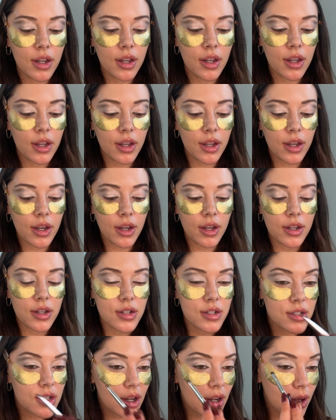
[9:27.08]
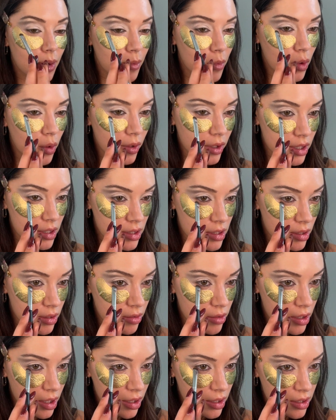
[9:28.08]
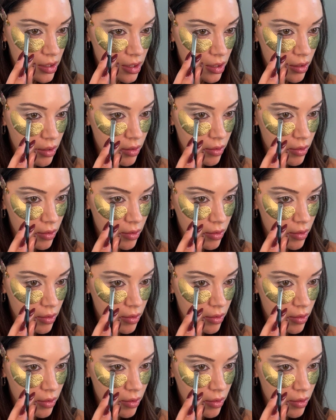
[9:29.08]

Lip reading: and I'm going to just